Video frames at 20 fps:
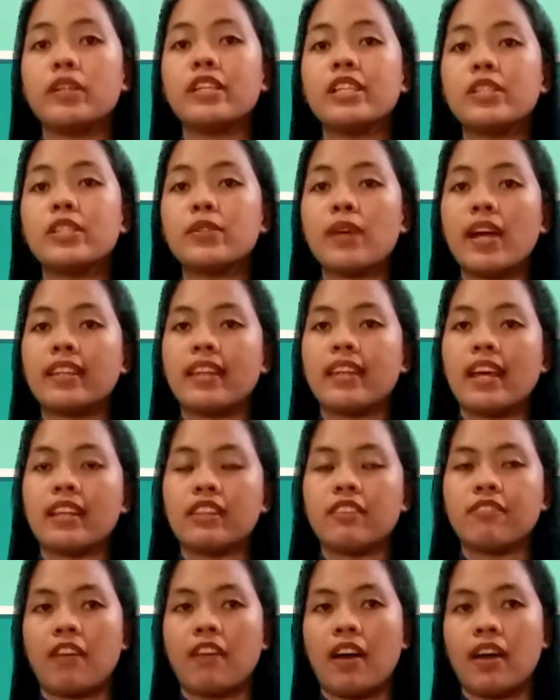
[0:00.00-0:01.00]
we need to
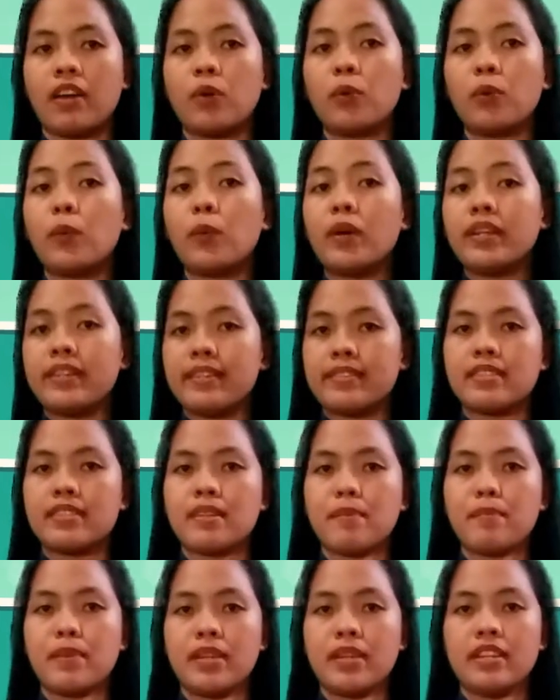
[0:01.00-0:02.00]
identify what is
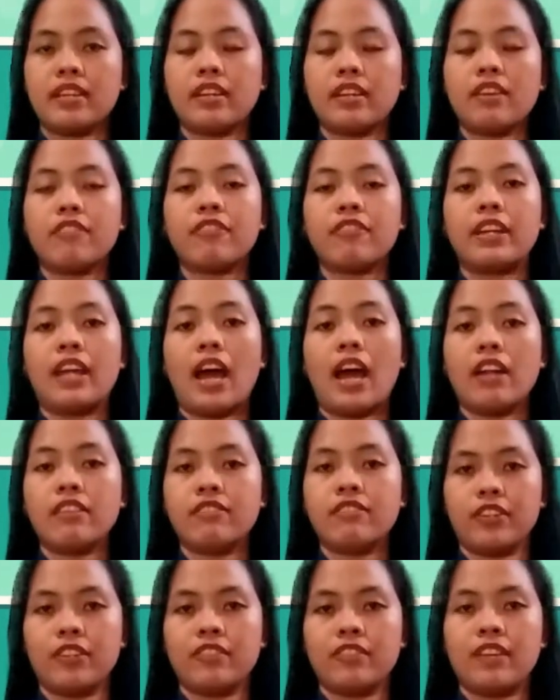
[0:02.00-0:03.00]
the meaning of an
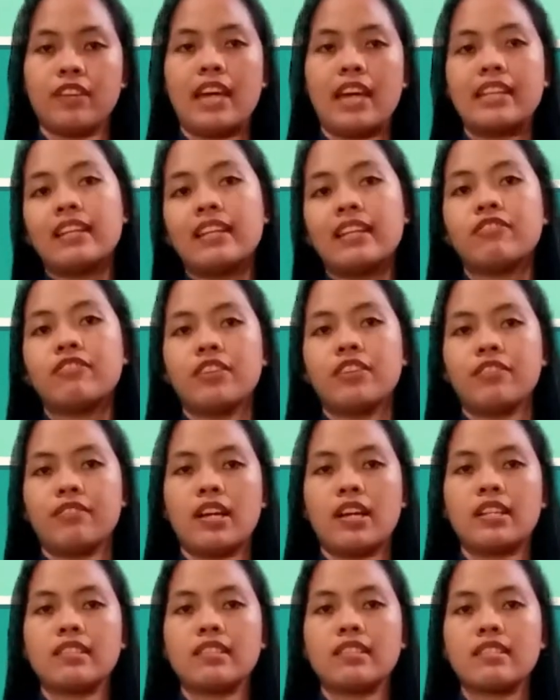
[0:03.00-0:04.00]
adverb and
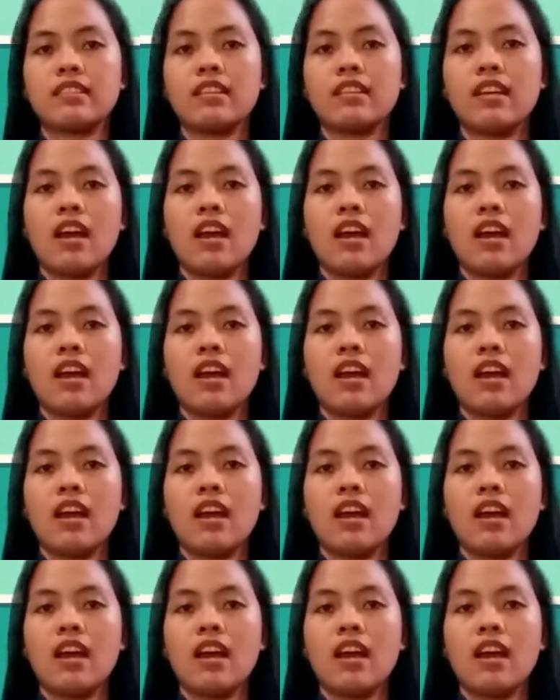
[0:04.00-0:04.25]
adverbials.